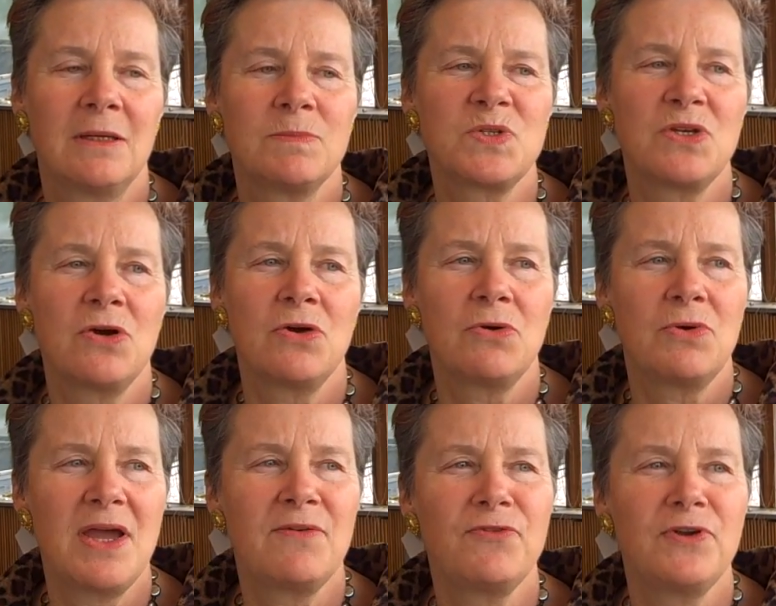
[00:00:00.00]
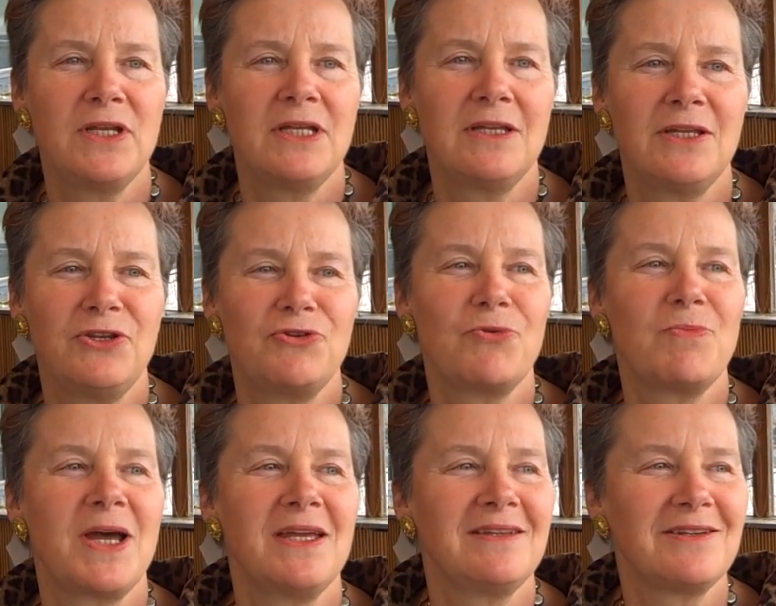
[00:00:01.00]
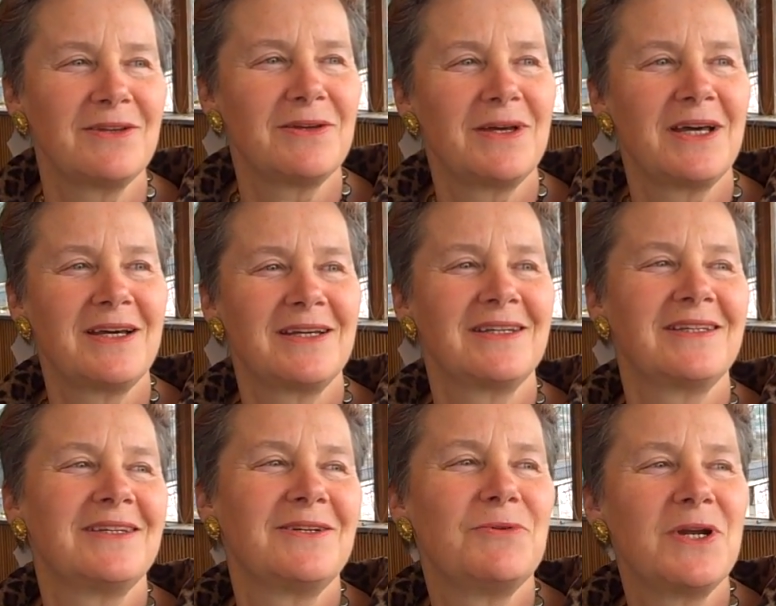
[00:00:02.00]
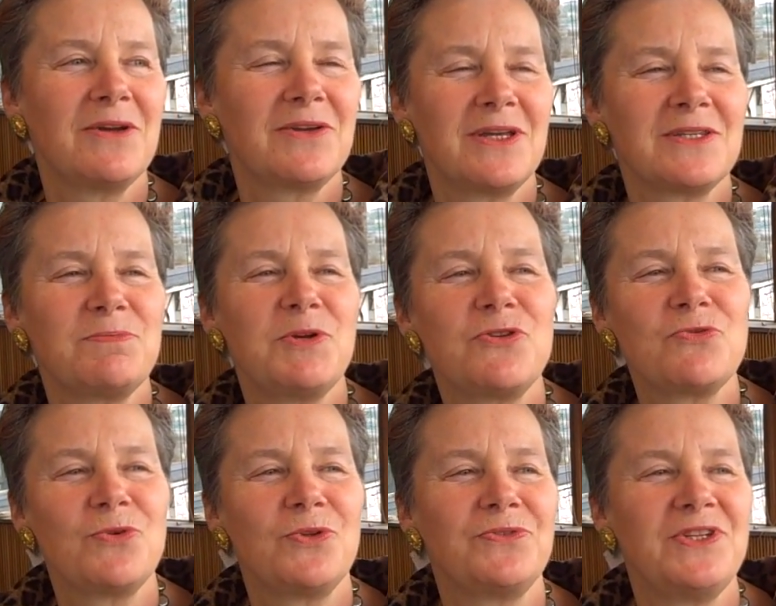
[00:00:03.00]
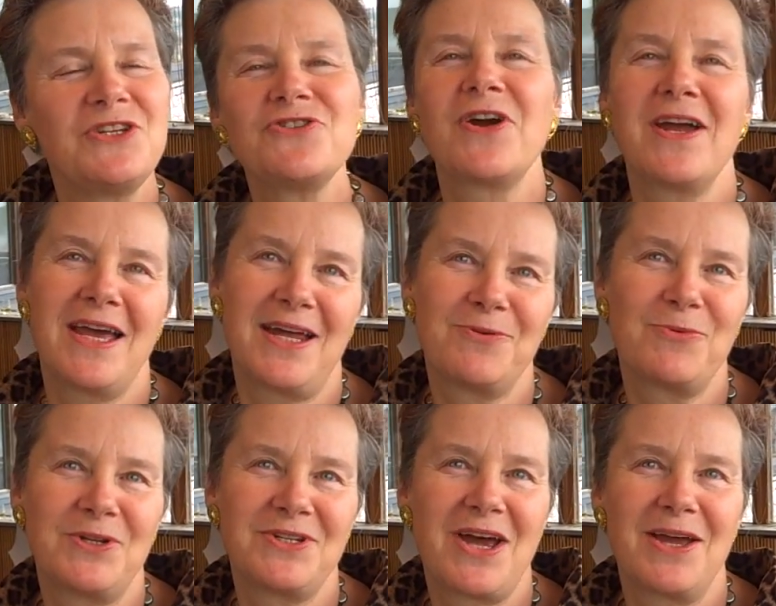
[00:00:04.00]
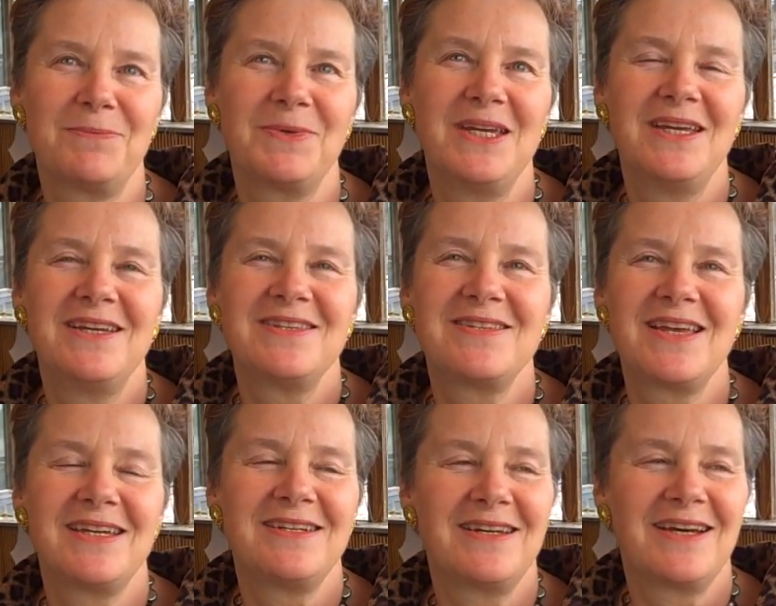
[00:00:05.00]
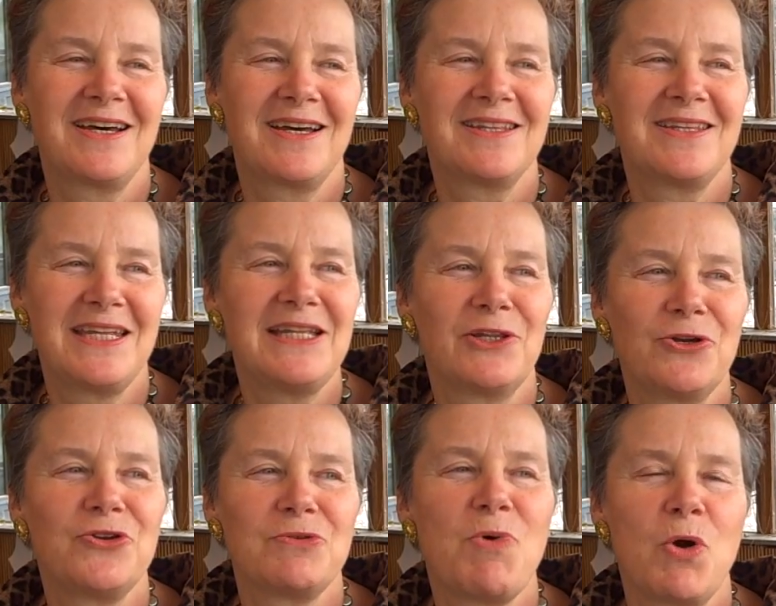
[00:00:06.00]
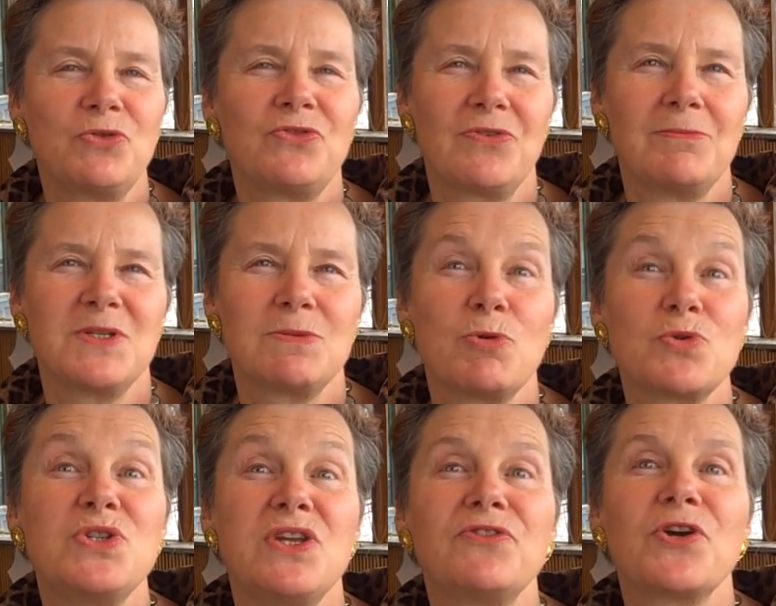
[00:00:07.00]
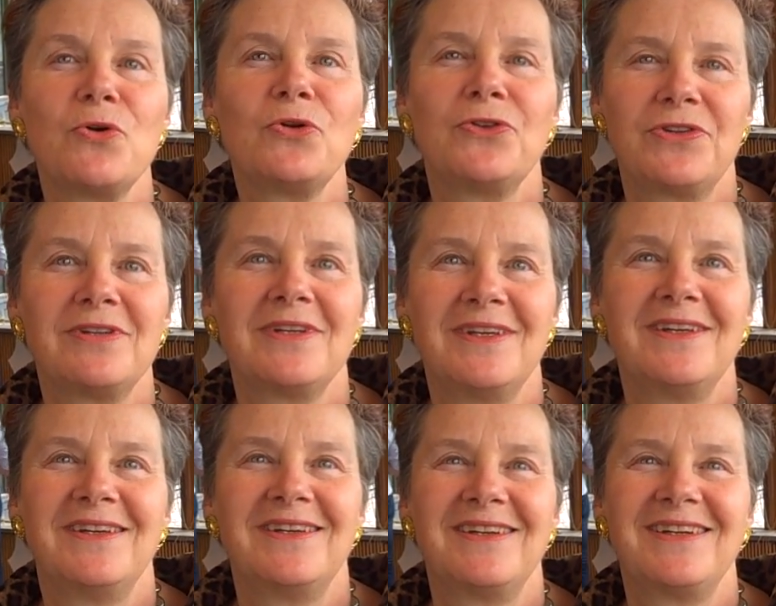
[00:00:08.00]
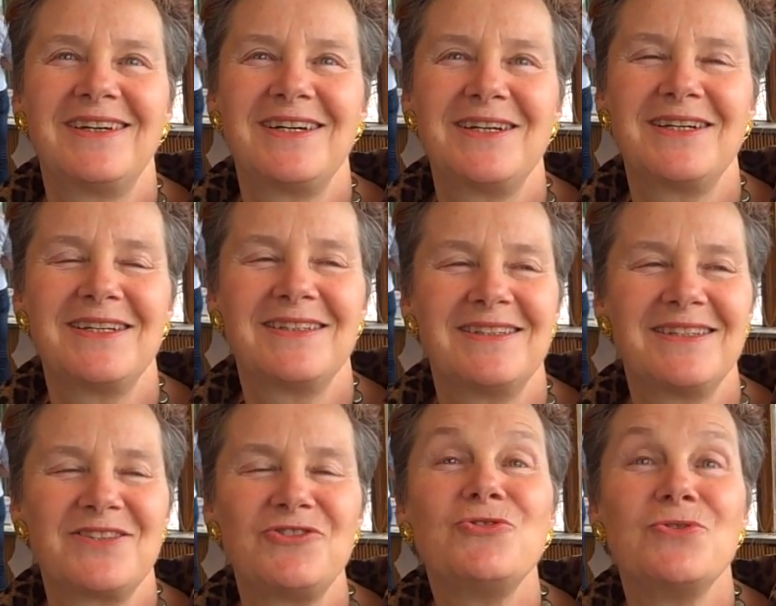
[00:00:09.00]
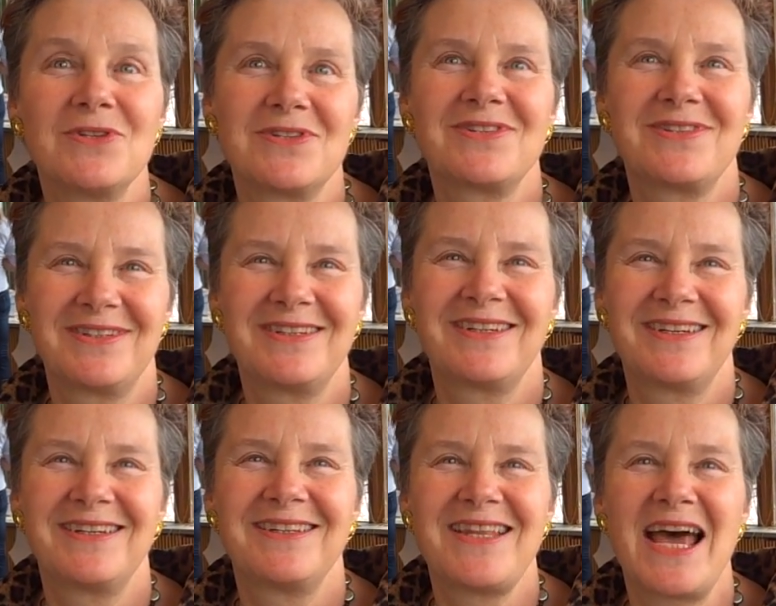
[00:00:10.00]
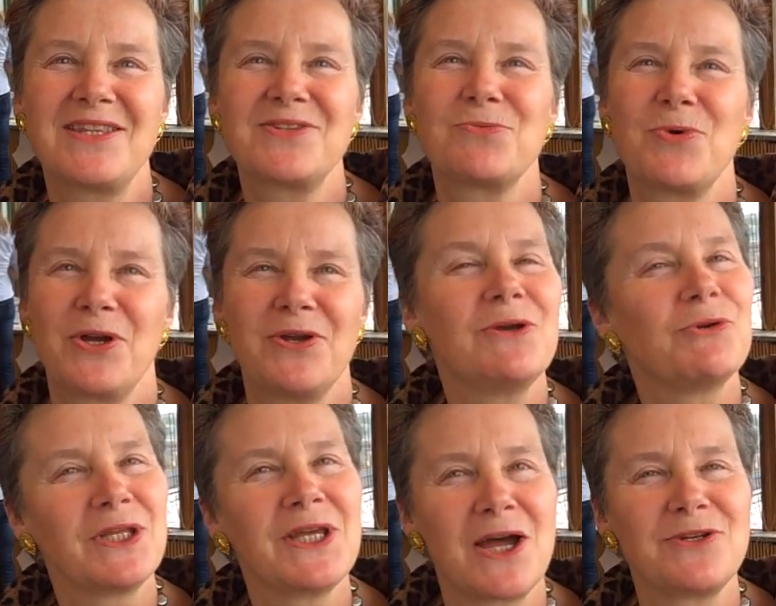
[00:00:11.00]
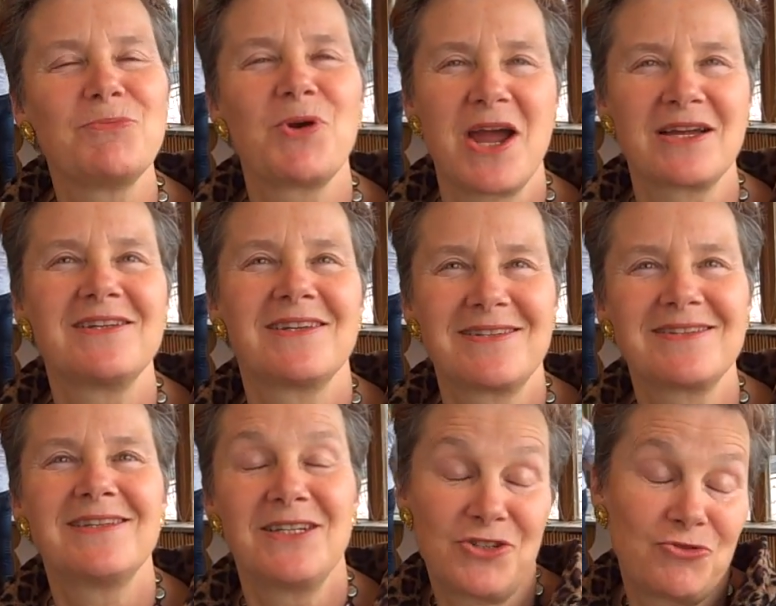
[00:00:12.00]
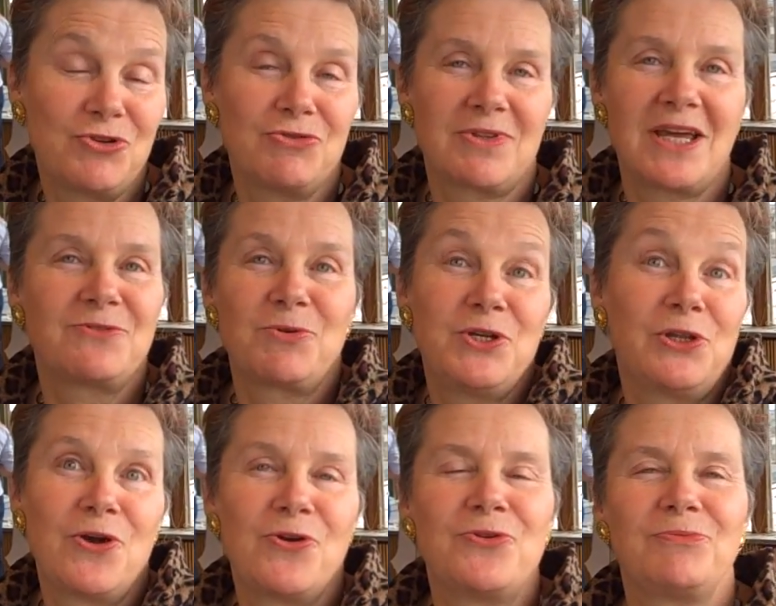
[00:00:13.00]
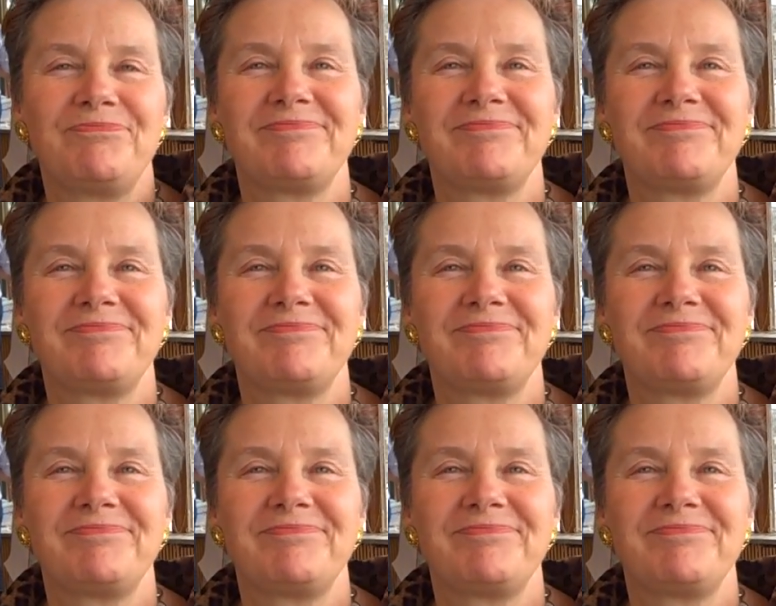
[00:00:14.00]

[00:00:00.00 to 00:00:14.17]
So every, you know, a spiritual teacher I had at one time said that he learned most from his most difficult students. That's where he really got to practice. And it's true, that's where you learn.